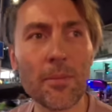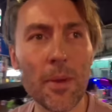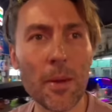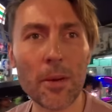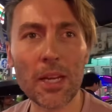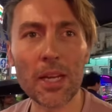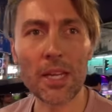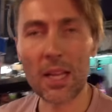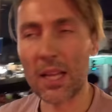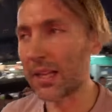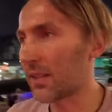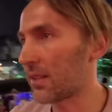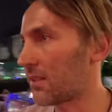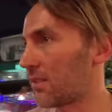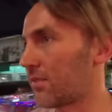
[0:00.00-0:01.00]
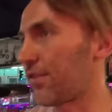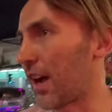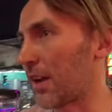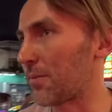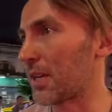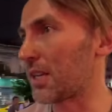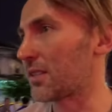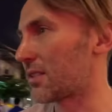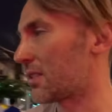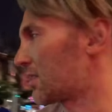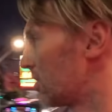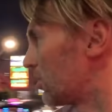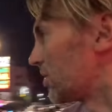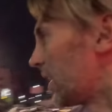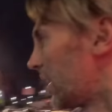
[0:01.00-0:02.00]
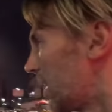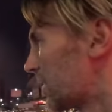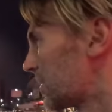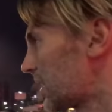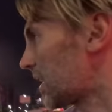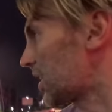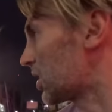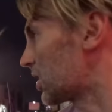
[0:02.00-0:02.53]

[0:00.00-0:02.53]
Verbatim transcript: maybe like five minutes. So yeah, I think I